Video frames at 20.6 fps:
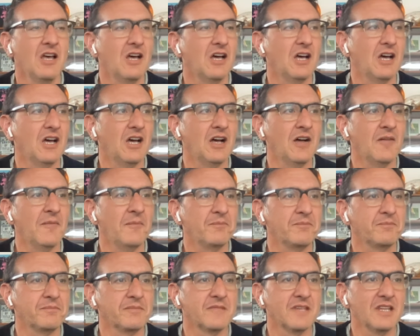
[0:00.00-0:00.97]

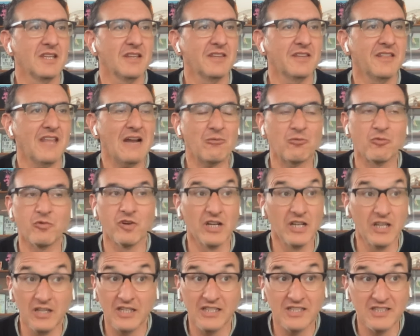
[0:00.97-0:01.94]
Um, that
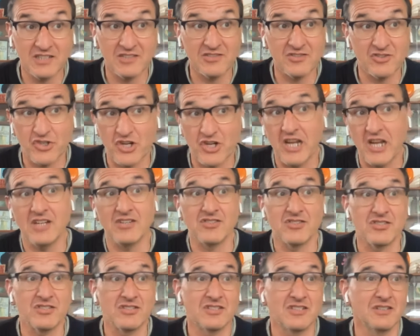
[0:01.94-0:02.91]
really didn't
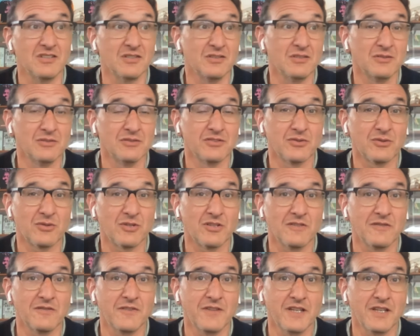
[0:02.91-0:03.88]
change until sort
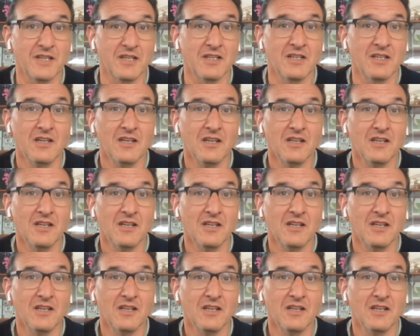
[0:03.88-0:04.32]
of the